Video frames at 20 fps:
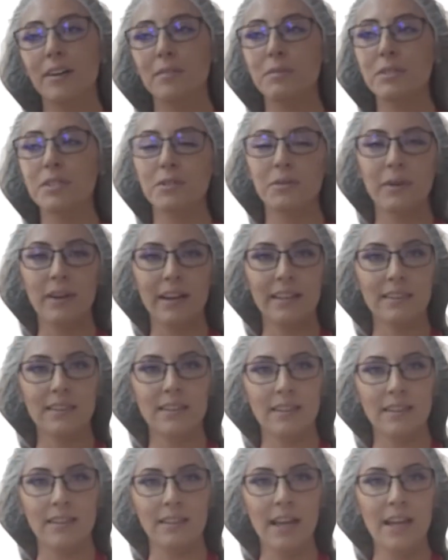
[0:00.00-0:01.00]
So at
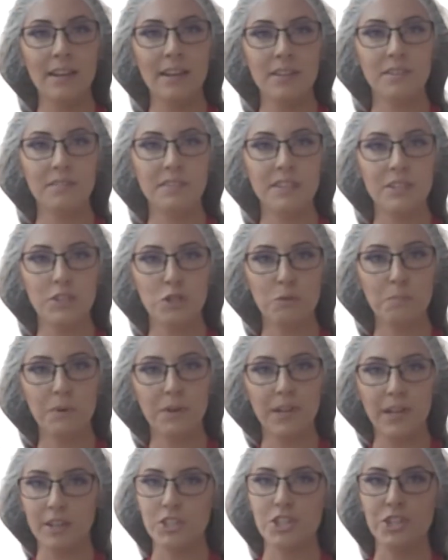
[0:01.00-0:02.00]
the end of each
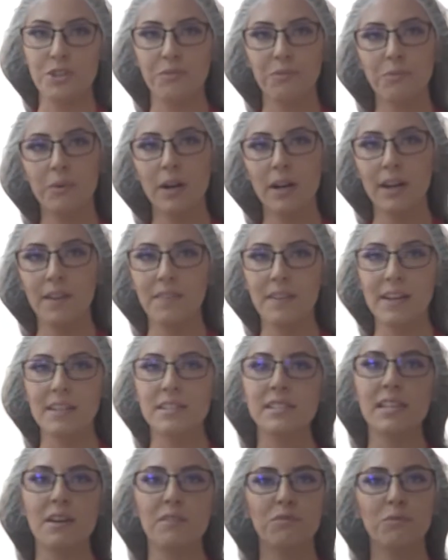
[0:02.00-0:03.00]
production run, they
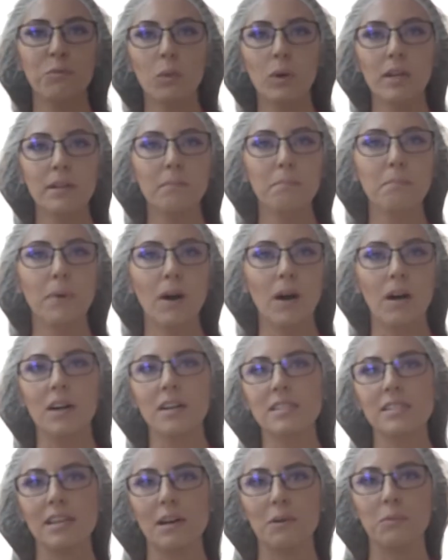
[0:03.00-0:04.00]
save 1
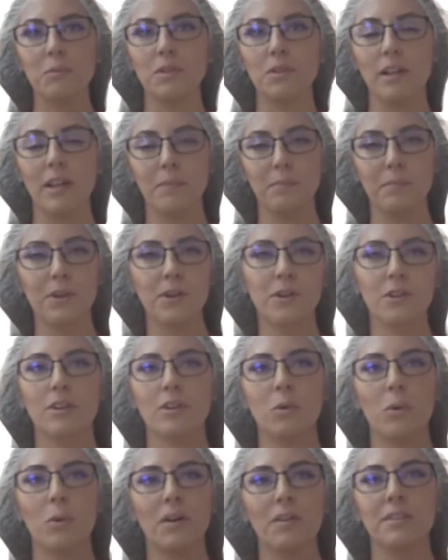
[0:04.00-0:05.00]
box that will go to the
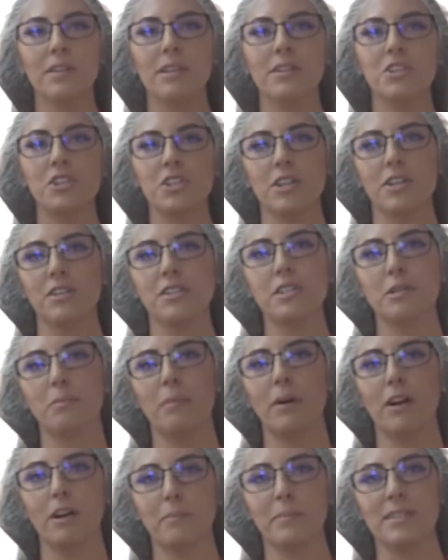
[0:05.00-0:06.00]
quality assurance
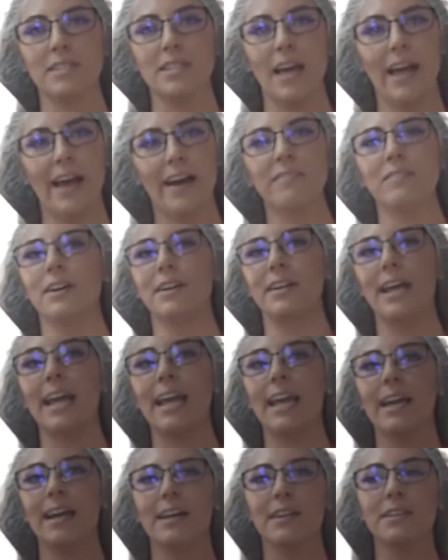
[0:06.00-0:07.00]
department to have on
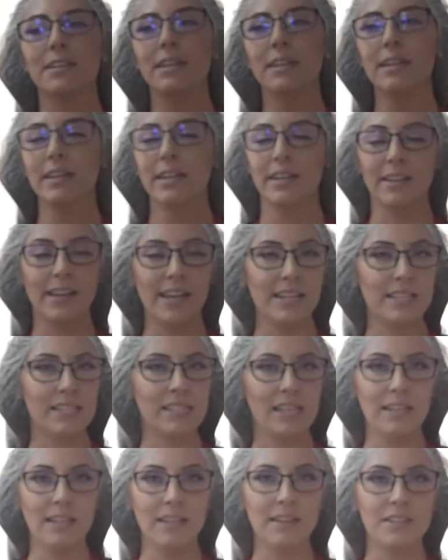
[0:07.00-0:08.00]
hand in case
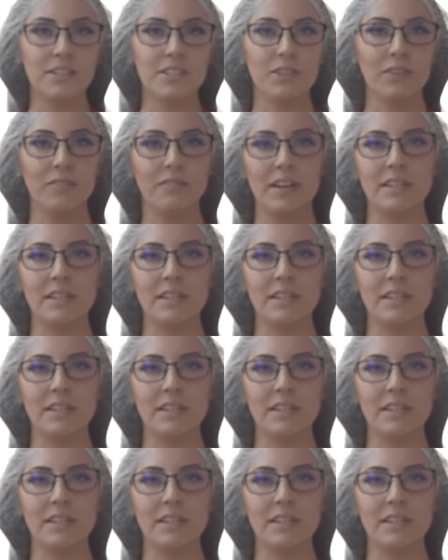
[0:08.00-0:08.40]
they needed to